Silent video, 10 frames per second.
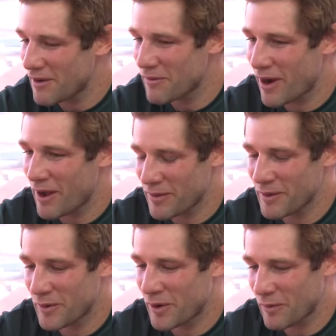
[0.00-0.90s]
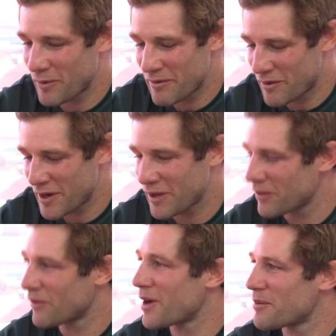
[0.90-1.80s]
we've already got
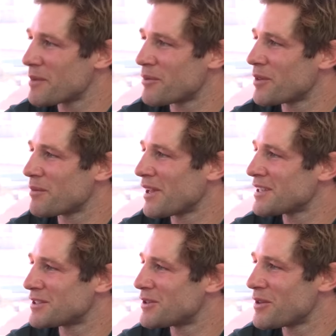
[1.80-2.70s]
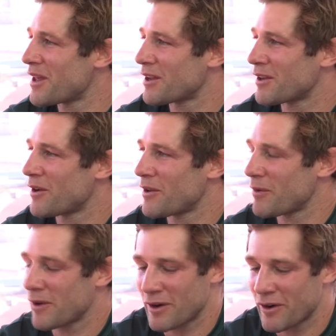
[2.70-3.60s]
the right people in the place to do that. You know,
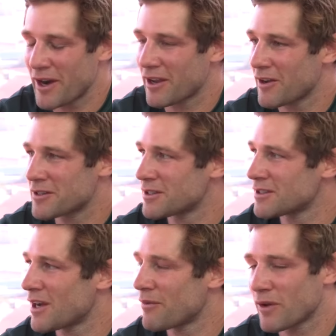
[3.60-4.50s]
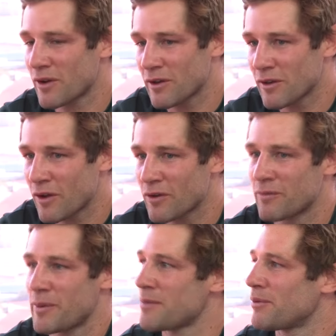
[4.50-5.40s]
we've got a great coaching staff. We've got a lot
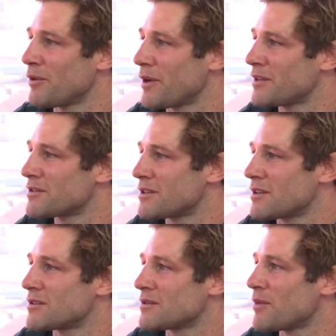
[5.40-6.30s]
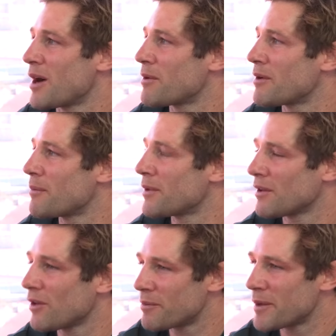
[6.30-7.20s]
of people who are interested in Zimbabwe rugby, and a
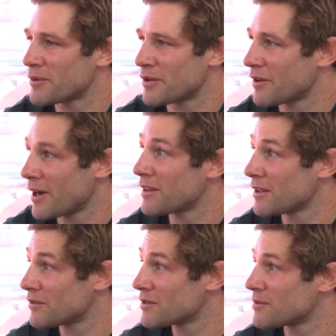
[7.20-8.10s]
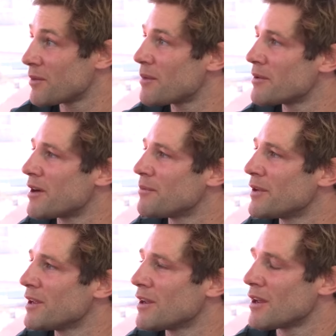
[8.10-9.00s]
lot of people doing great things for Zimbabwe
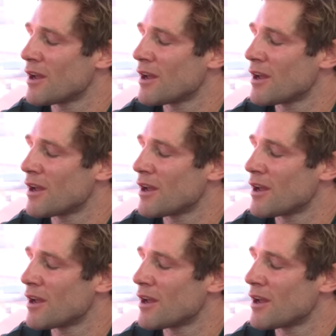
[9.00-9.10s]
rugby.